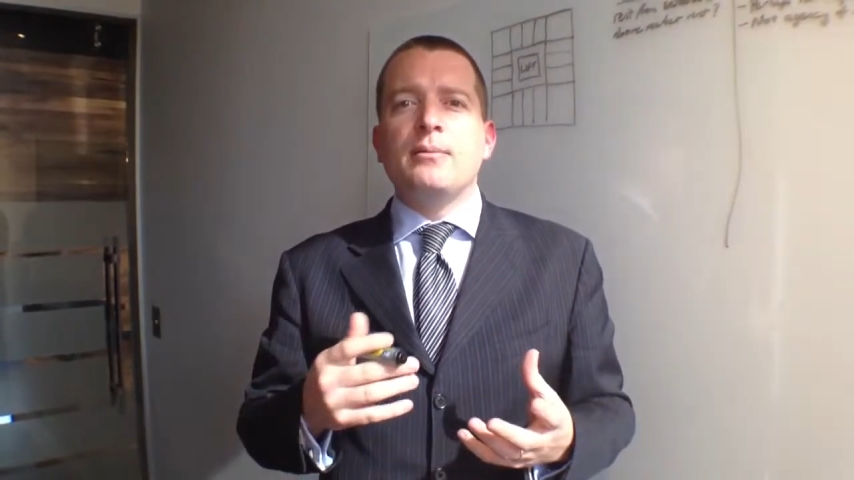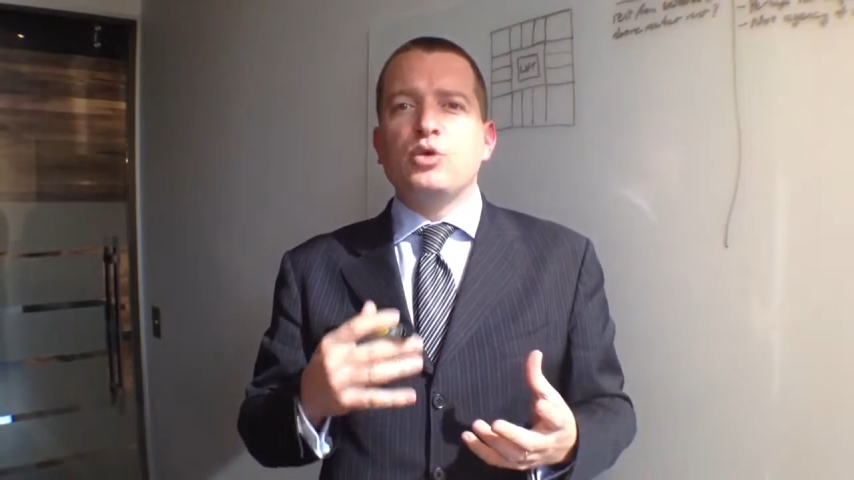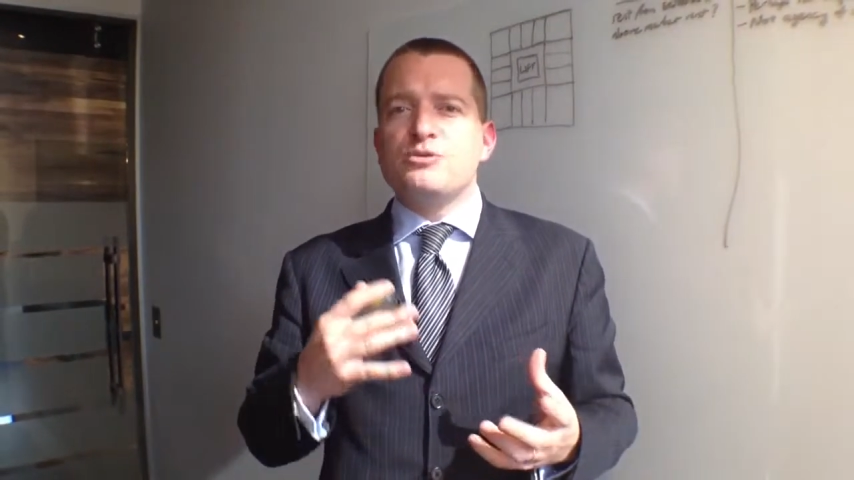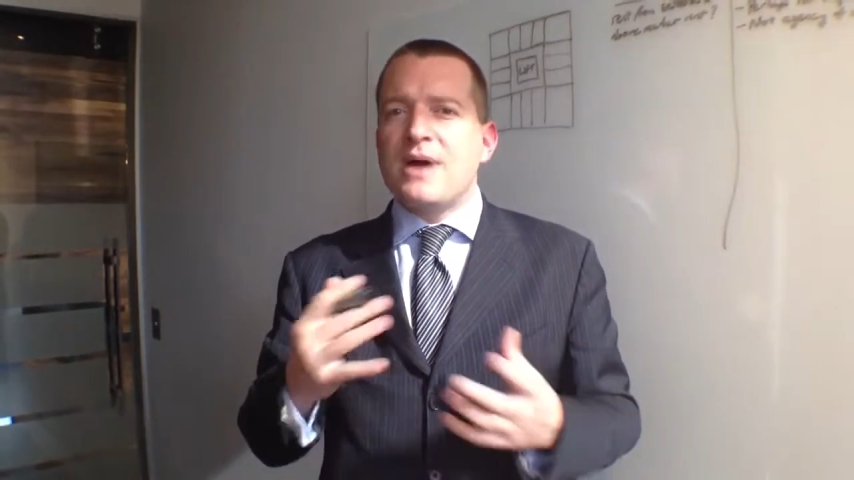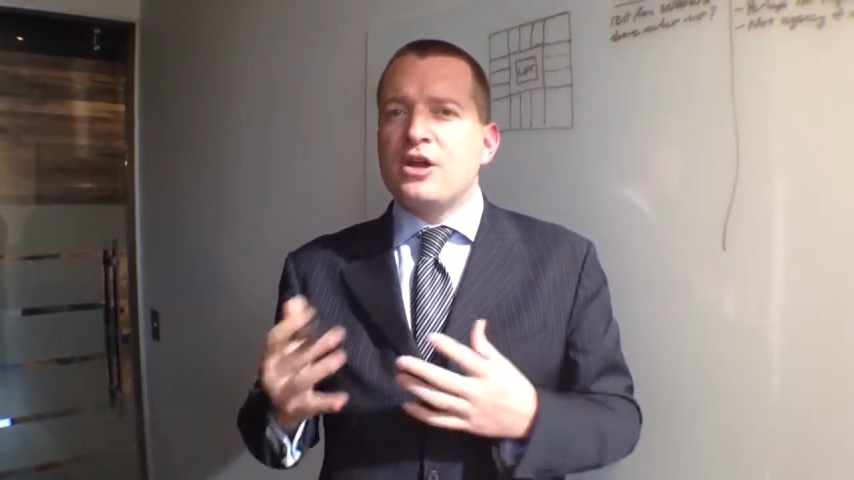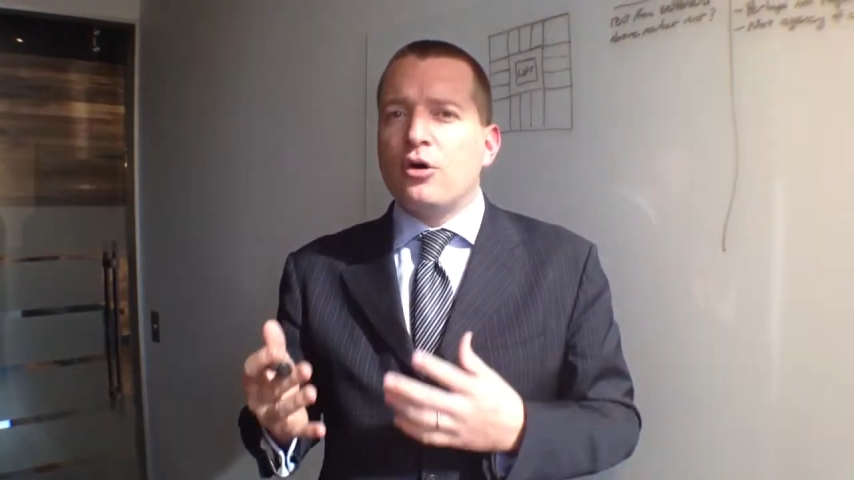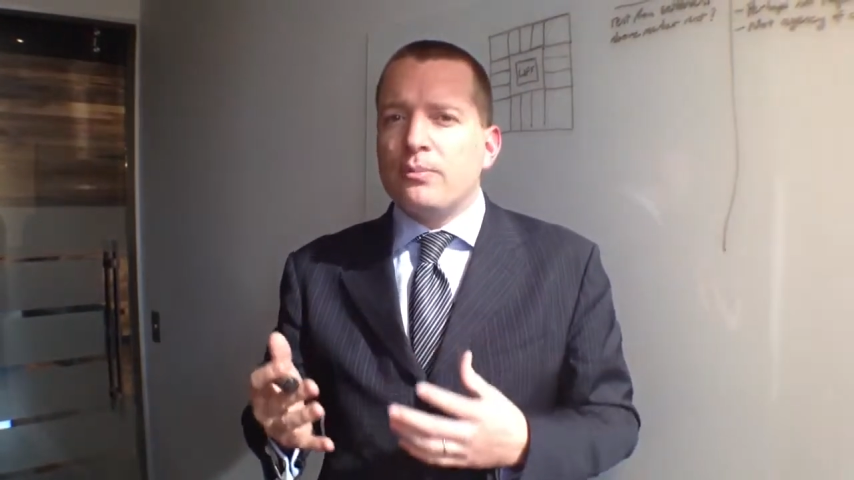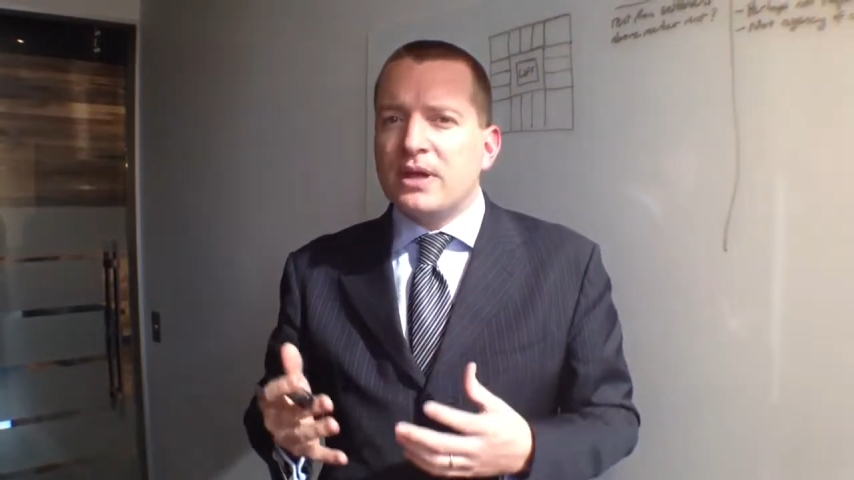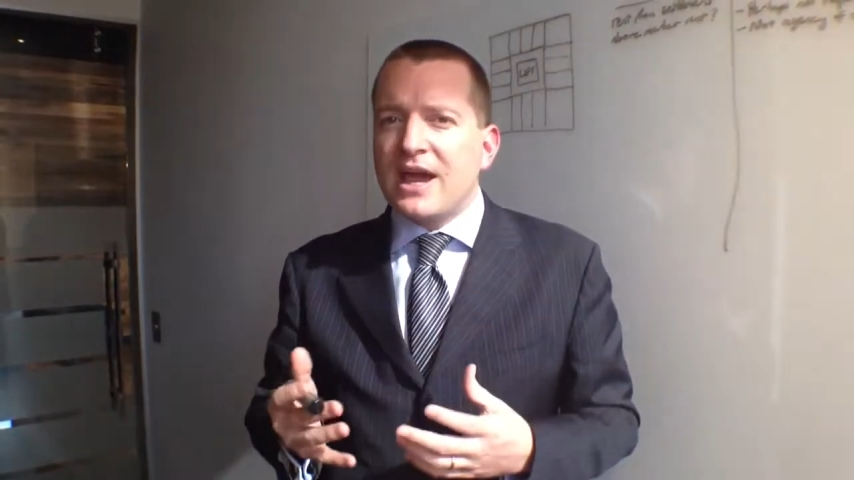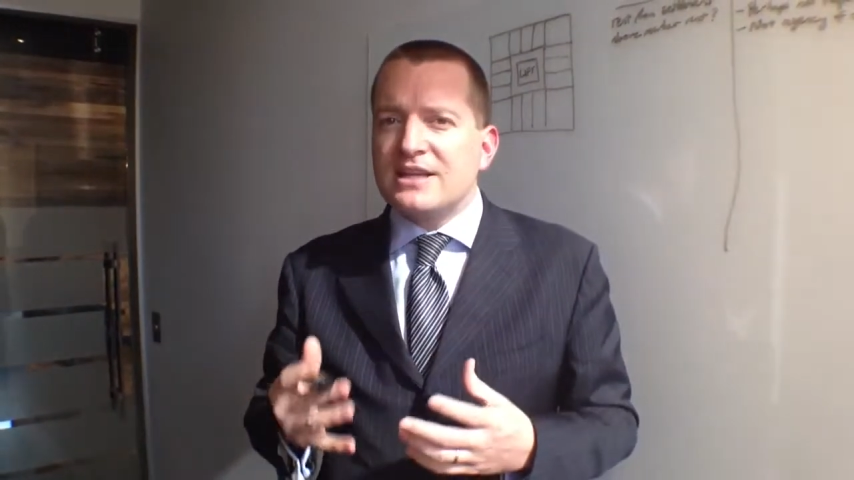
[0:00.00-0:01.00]
which may
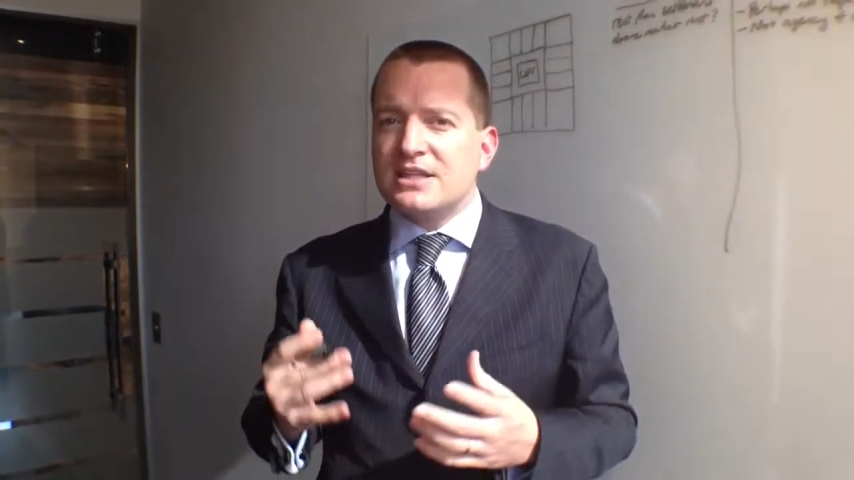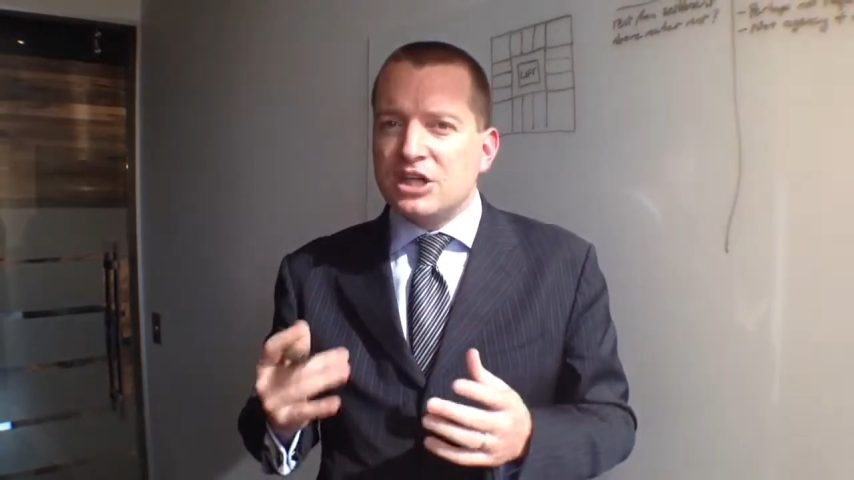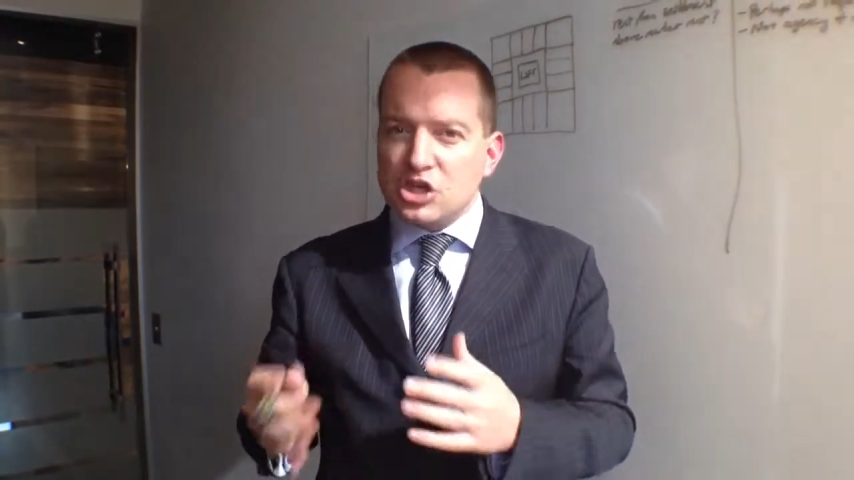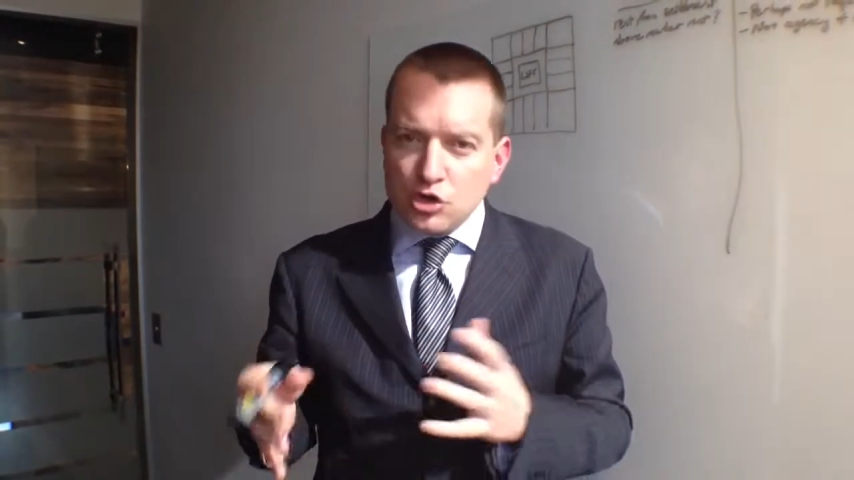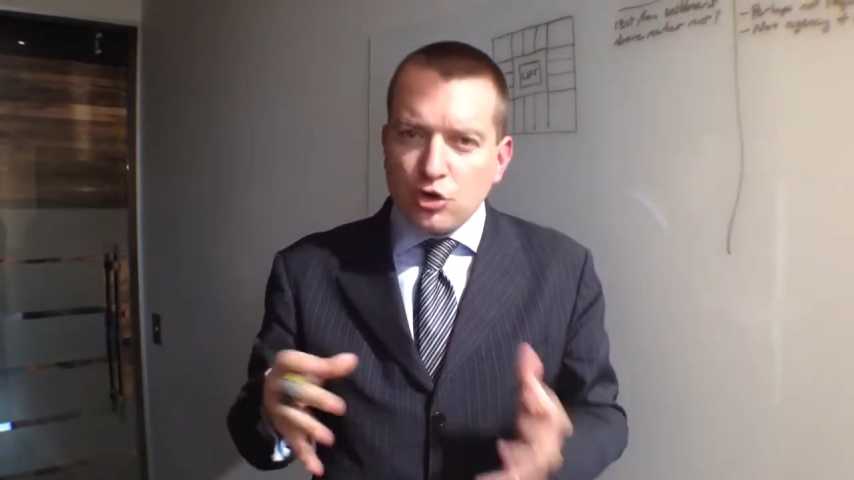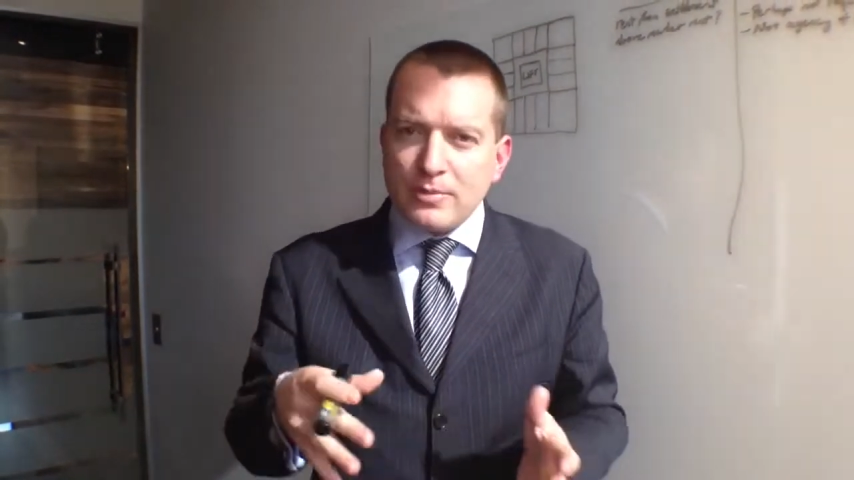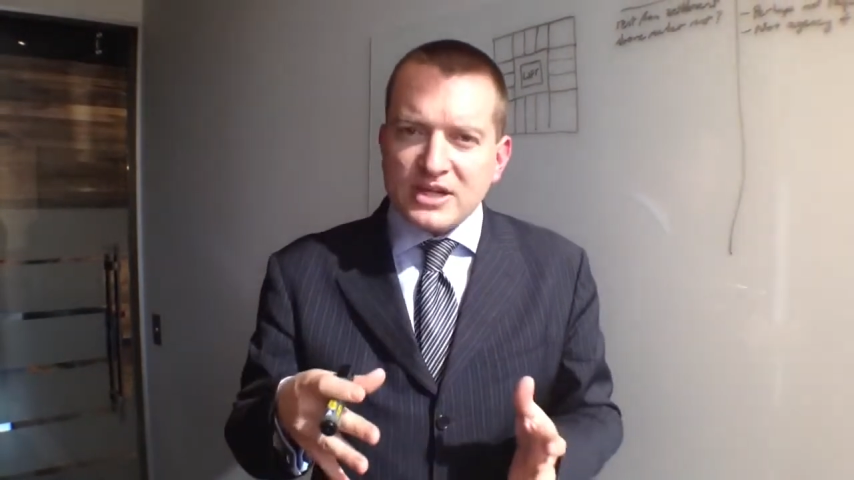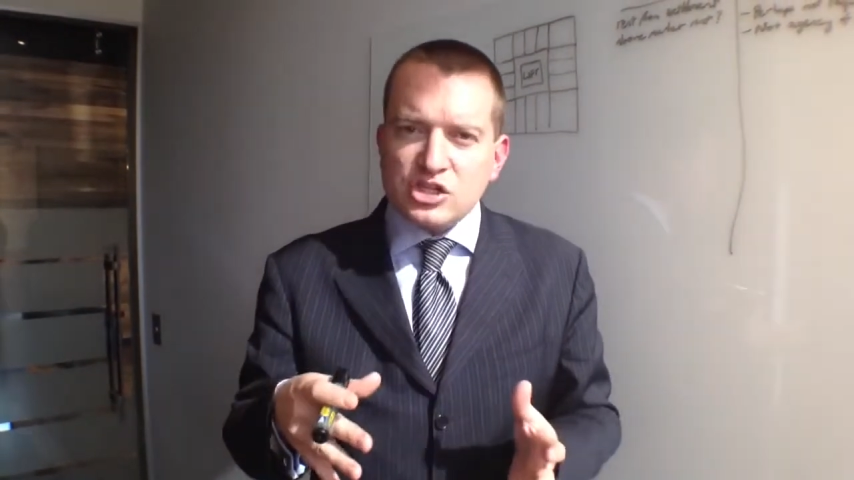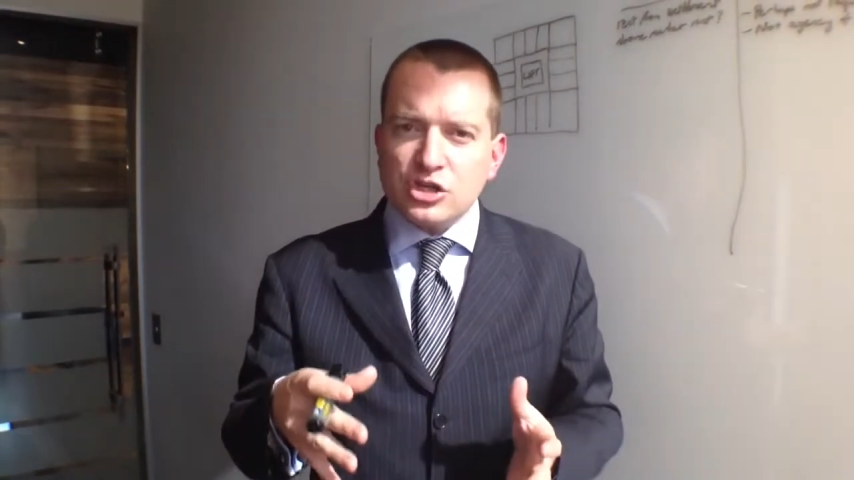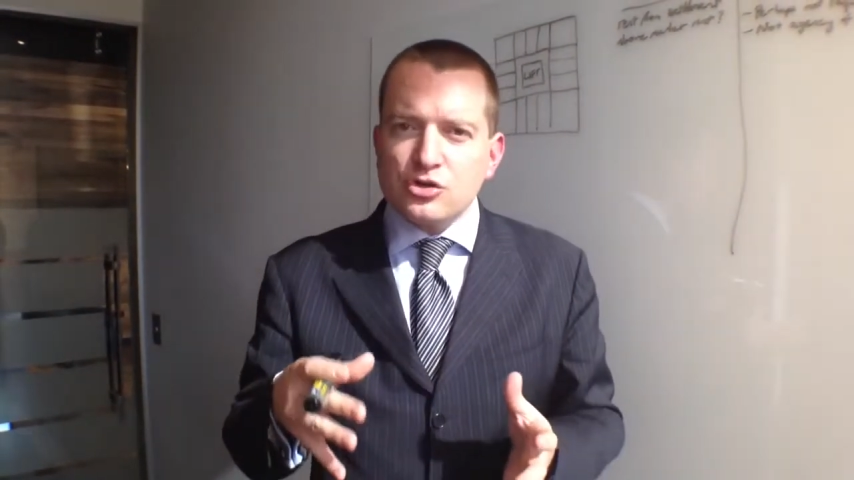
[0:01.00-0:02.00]
not be acting in your
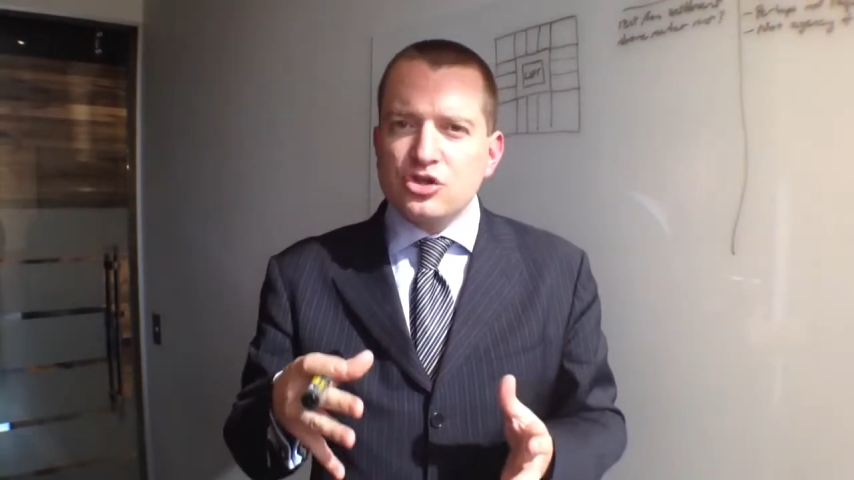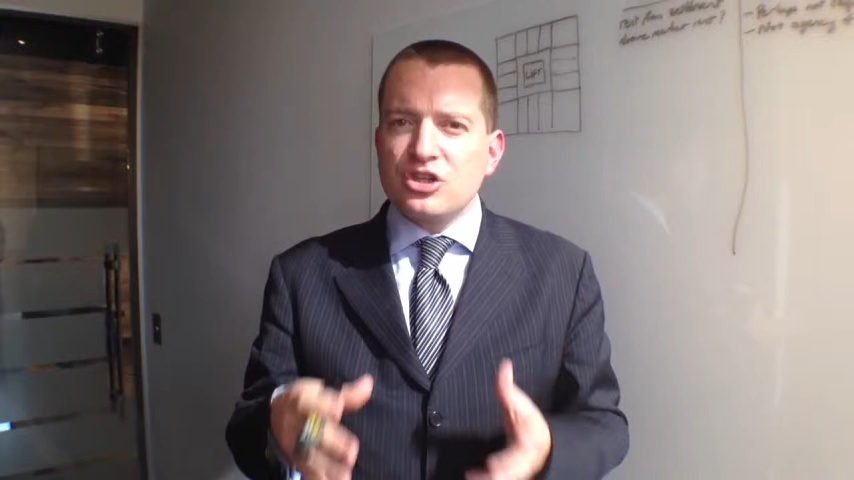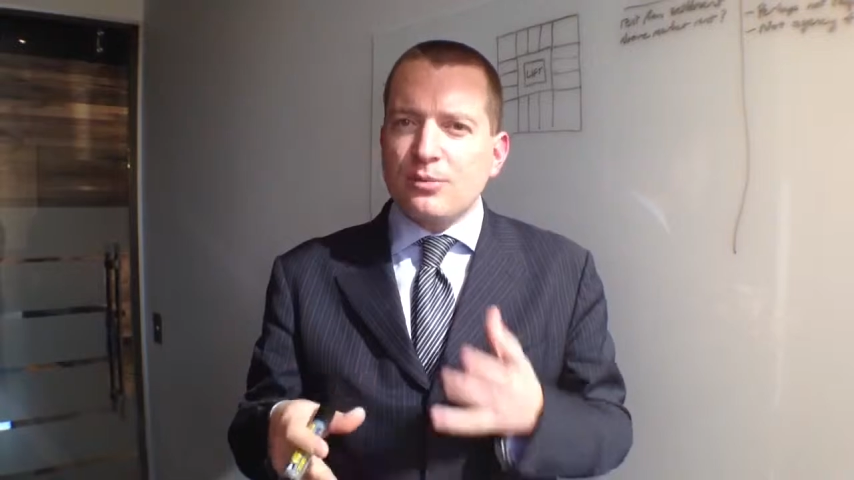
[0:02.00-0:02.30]
best interest.